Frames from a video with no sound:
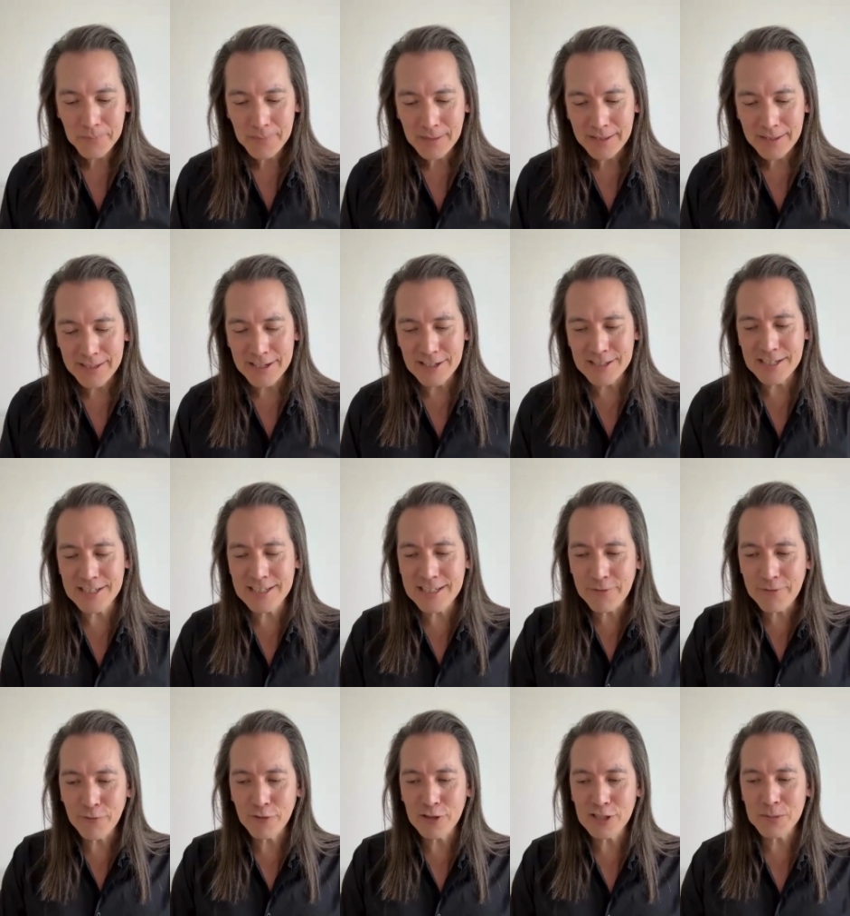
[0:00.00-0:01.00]
There's a
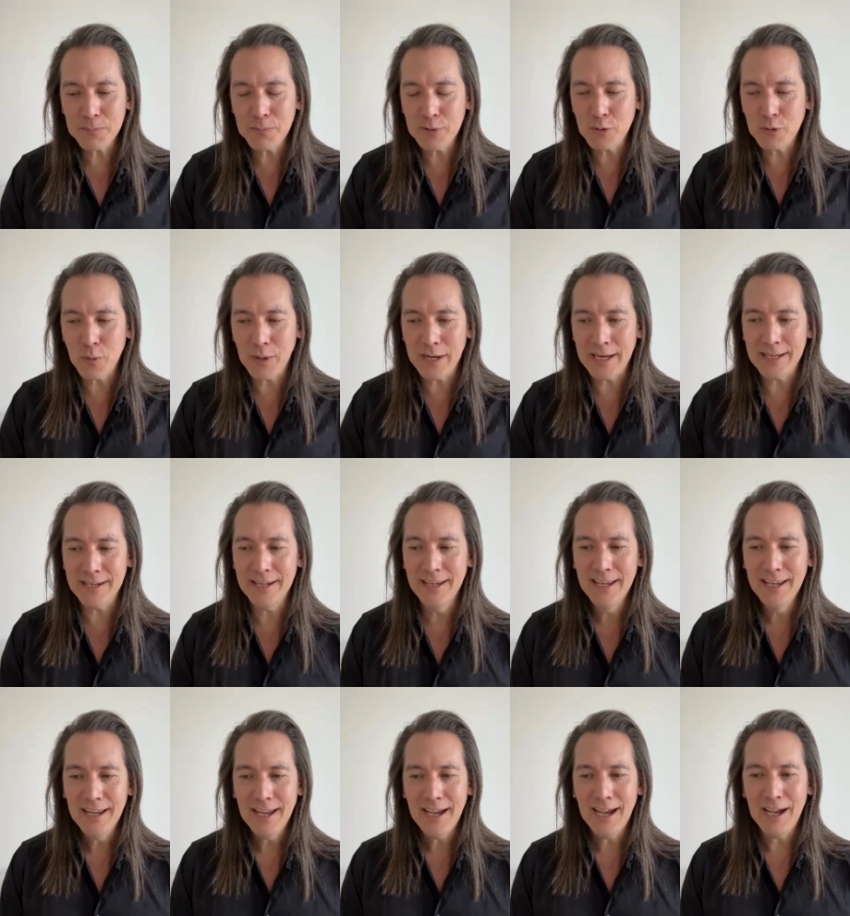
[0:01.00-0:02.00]
difference between
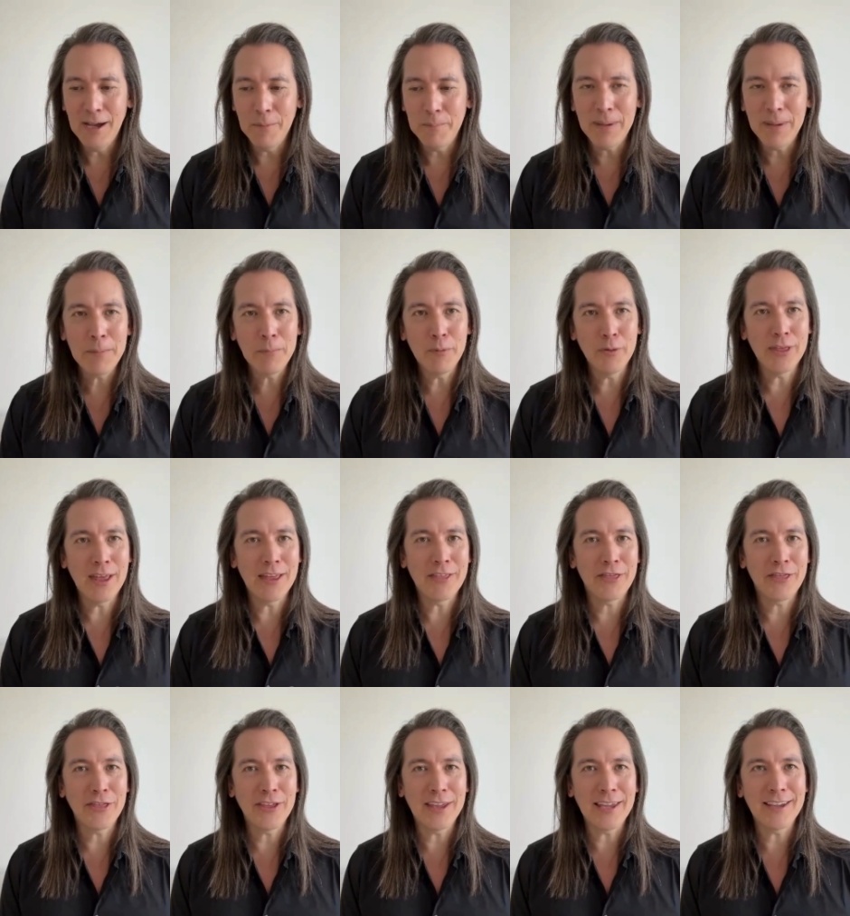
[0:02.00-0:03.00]
people
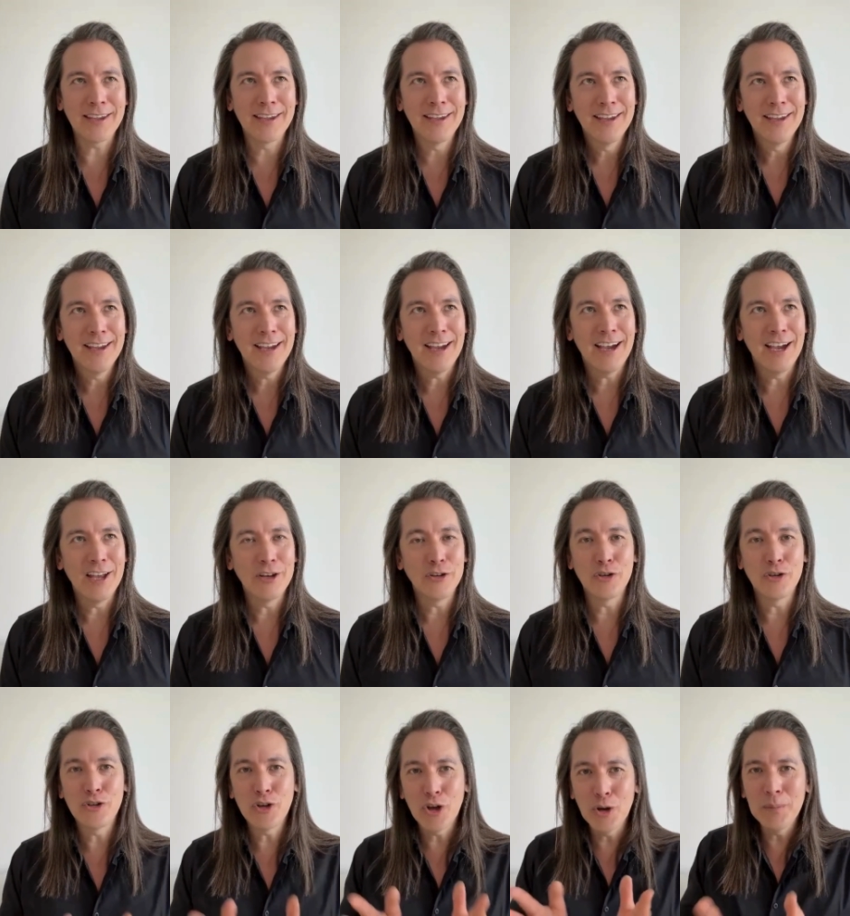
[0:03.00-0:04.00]
that think
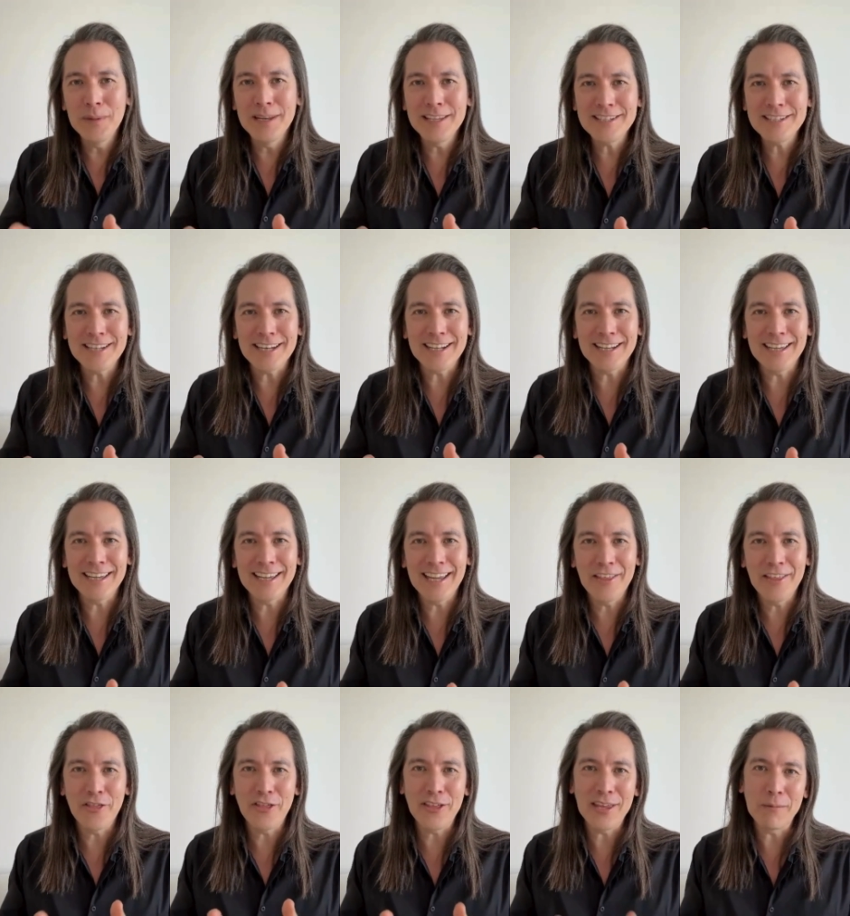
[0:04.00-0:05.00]
deterministically
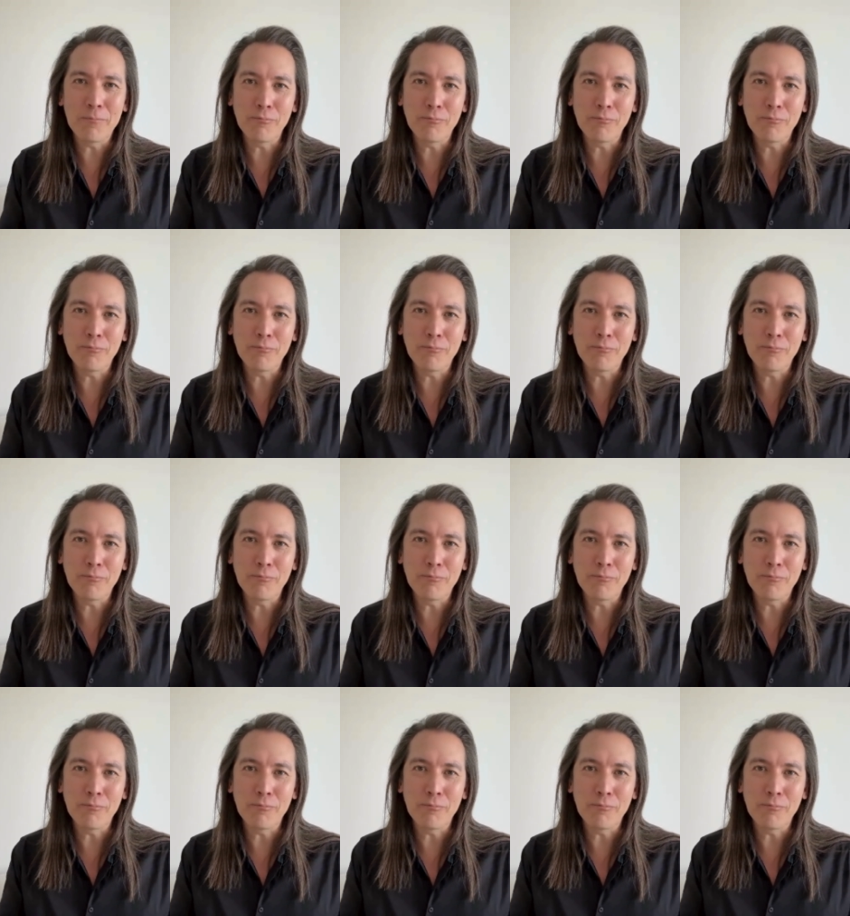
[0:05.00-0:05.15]
and think